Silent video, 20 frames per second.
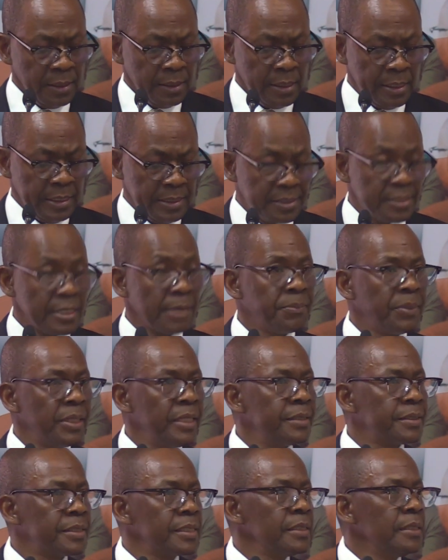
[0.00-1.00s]

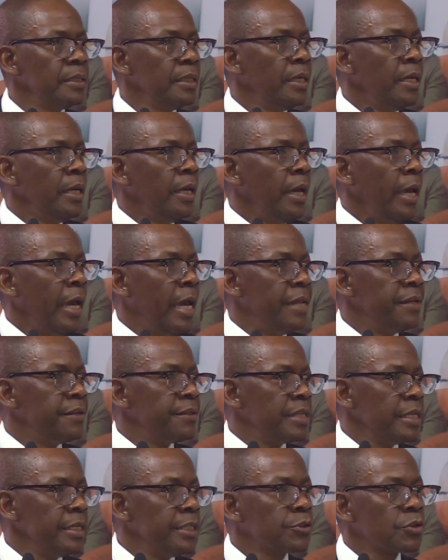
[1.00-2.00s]
instability, and
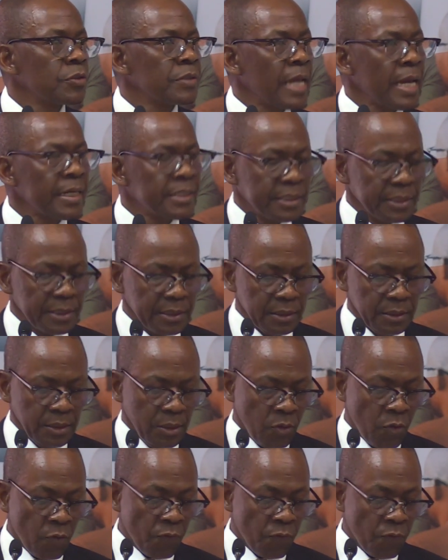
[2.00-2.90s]
the introduction